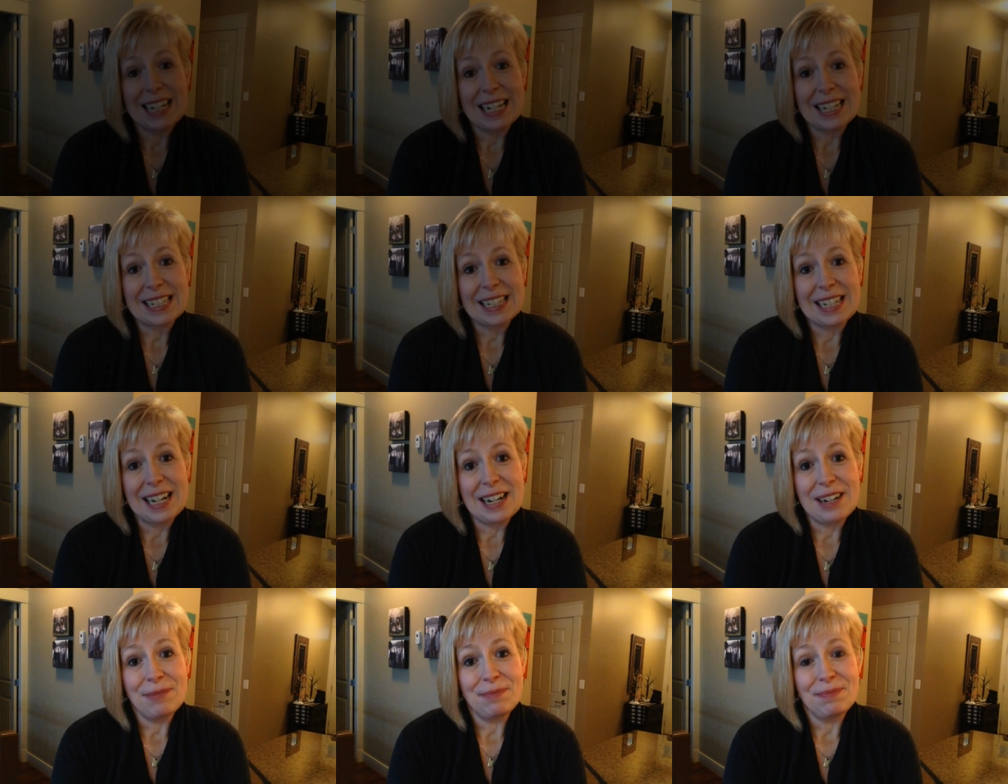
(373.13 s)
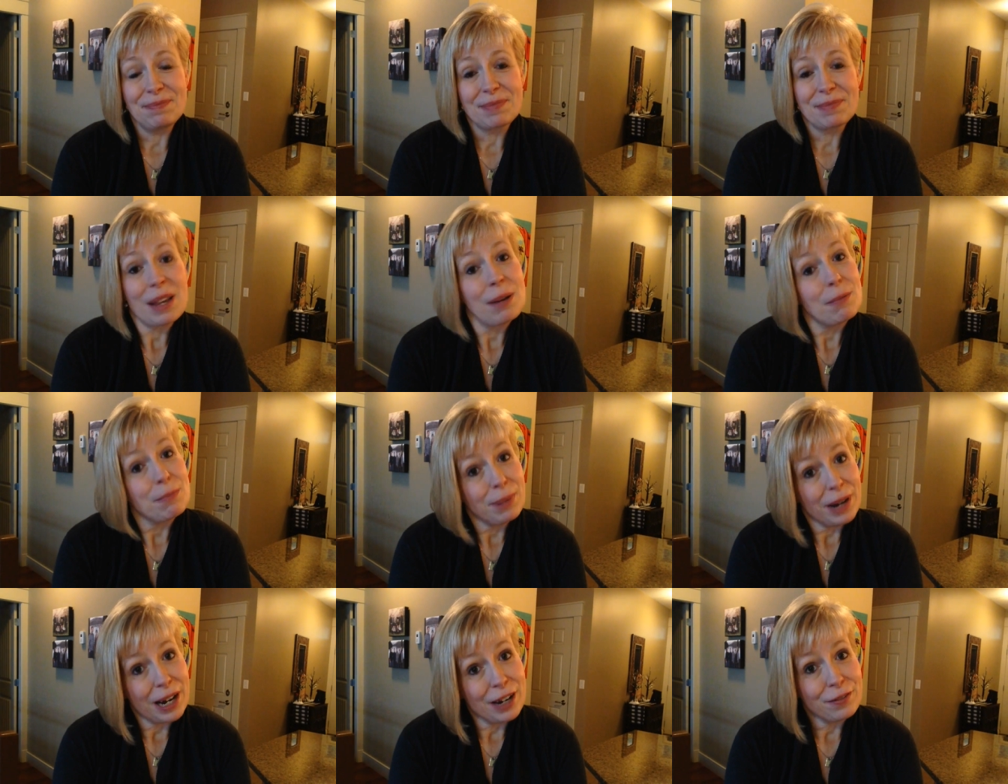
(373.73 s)
next time,
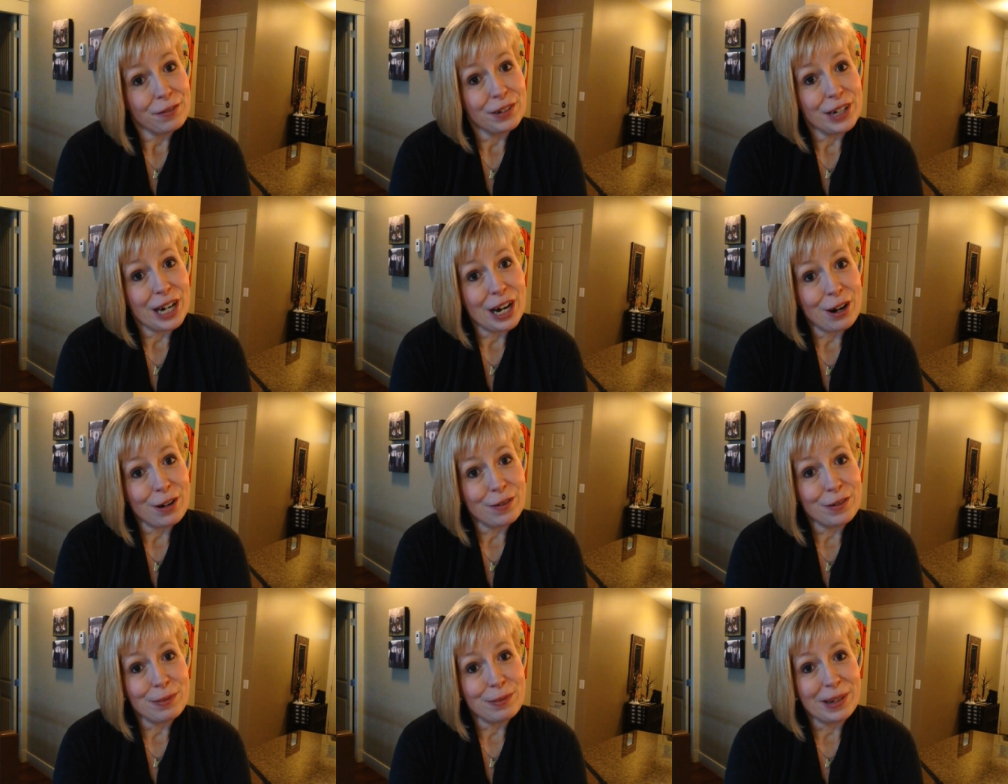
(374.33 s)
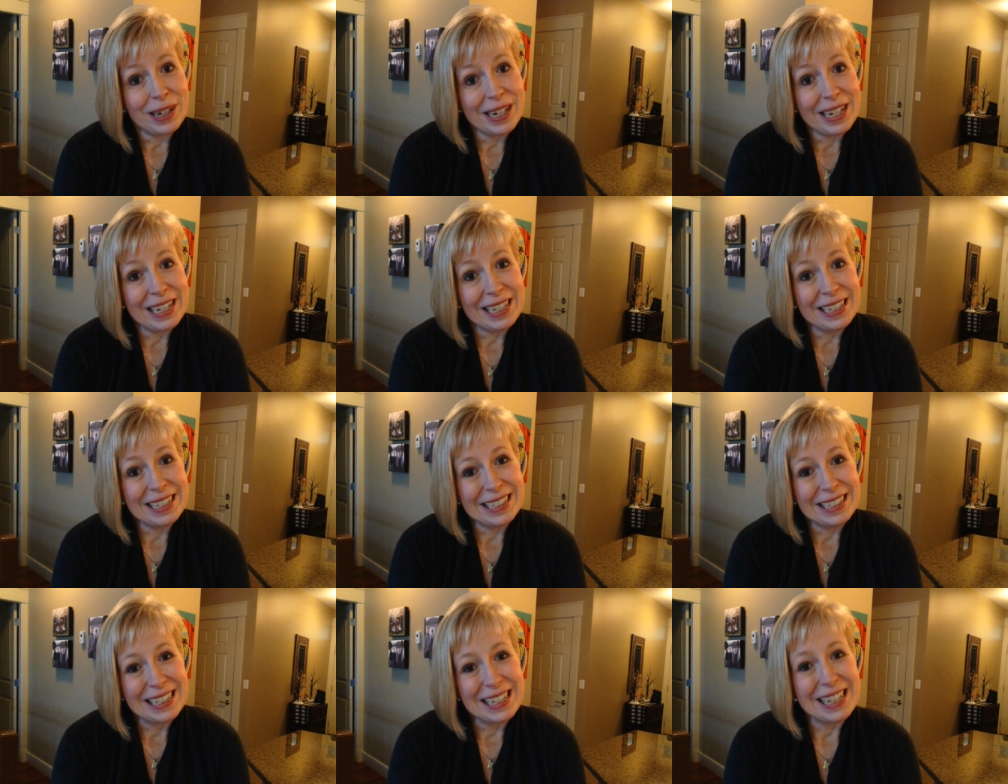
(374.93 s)
bye for now,
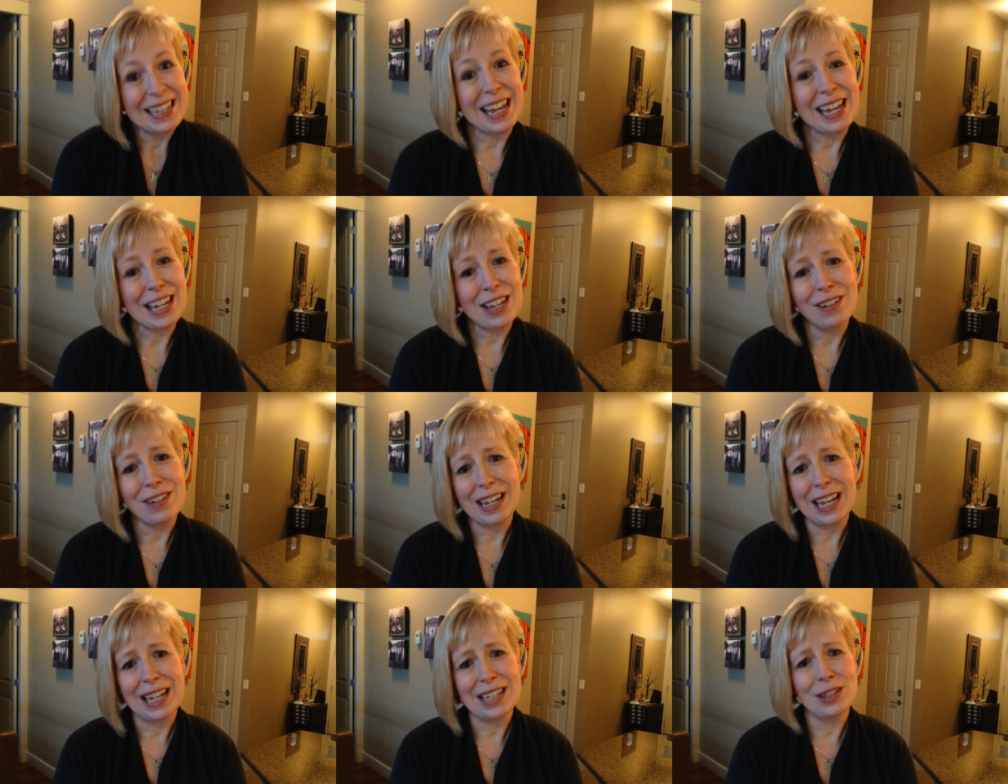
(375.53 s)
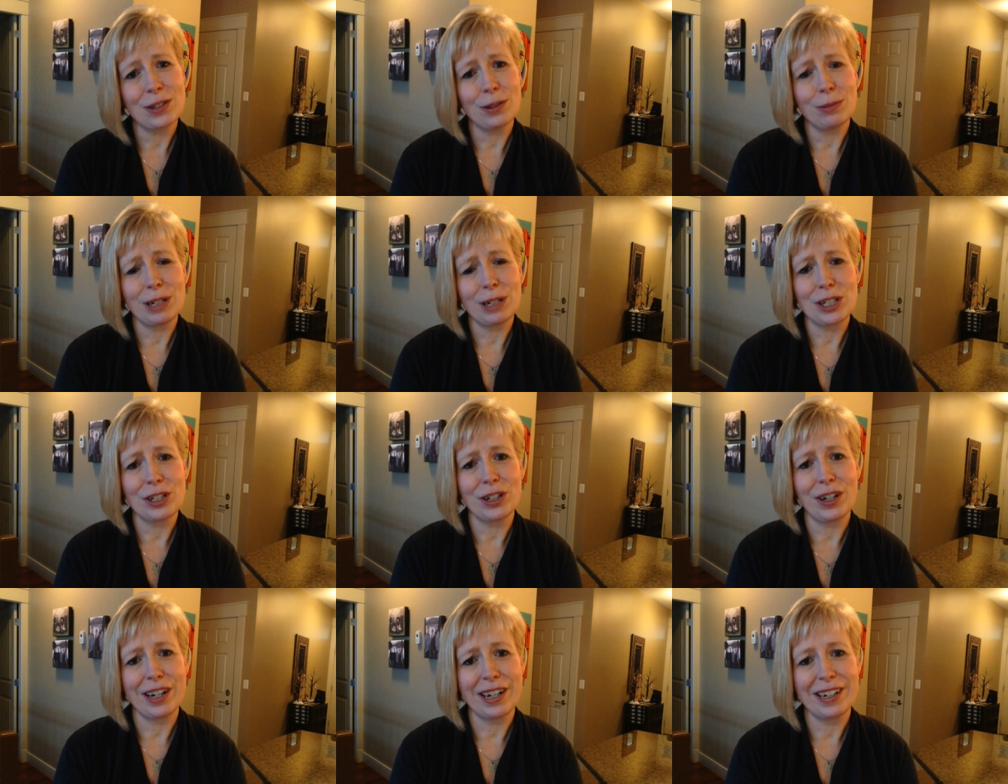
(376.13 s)
everybody. Thank you again so
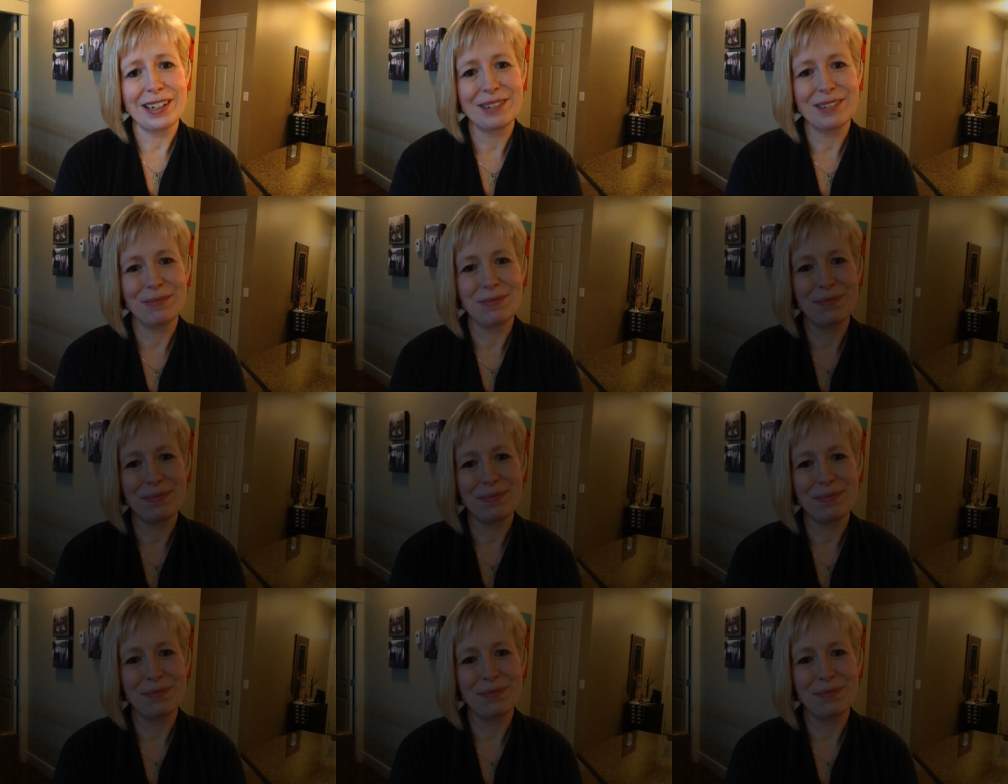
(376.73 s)
much, Donna.